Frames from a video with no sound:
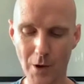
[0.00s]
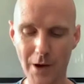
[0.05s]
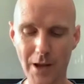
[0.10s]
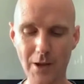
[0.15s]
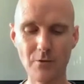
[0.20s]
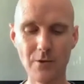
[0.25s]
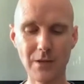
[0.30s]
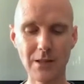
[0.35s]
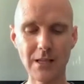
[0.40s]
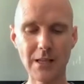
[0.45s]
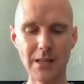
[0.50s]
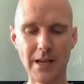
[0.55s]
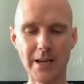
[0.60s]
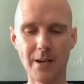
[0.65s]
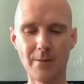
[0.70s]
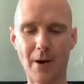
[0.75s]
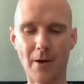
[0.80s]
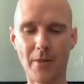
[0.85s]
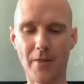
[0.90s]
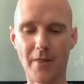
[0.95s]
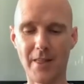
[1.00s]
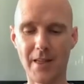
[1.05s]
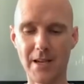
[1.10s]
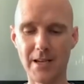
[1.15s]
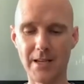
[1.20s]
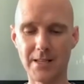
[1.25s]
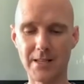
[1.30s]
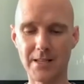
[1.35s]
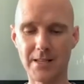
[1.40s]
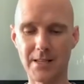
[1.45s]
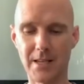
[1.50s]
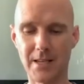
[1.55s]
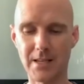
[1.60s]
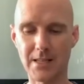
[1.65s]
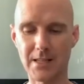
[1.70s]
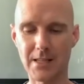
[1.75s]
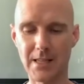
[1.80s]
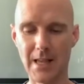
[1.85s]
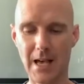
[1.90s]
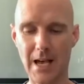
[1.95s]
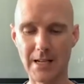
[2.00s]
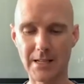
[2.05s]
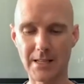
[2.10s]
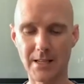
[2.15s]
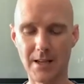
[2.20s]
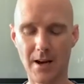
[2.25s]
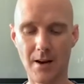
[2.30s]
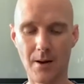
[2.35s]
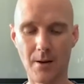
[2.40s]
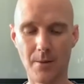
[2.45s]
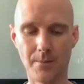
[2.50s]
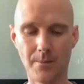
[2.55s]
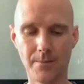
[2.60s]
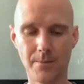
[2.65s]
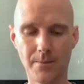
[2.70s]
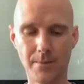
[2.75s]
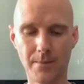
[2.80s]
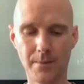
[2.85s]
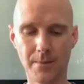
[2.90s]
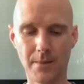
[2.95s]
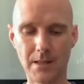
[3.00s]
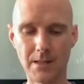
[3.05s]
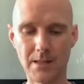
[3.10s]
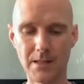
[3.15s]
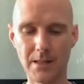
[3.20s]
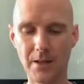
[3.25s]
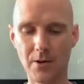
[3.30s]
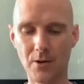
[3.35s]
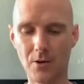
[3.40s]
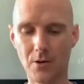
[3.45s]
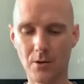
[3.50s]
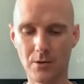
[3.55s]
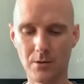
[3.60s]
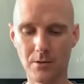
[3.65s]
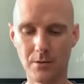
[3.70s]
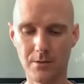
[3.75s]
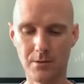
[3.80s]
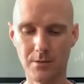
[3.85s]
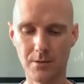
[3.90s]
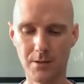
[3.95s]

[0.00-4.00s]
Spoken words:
I really like about this is that this little